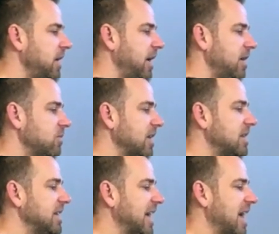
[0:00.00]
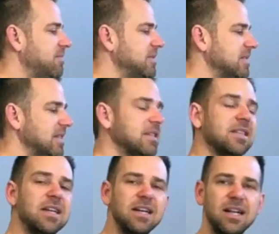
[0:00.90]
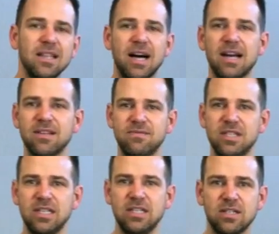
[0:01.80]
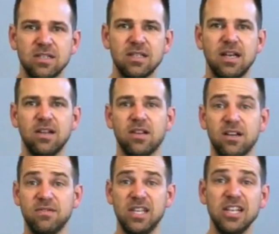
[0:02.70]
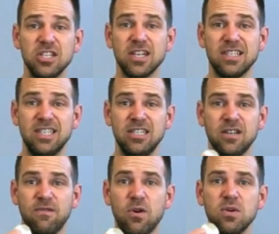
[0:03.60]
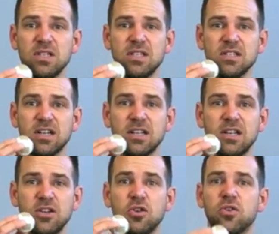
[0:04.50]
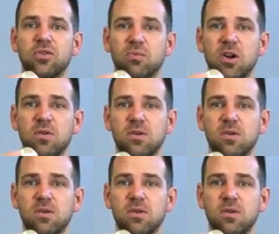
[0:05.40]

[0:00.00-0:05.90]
And what I think happens is a lot of teachers and a lot of teaching on teaching focuses on your throw.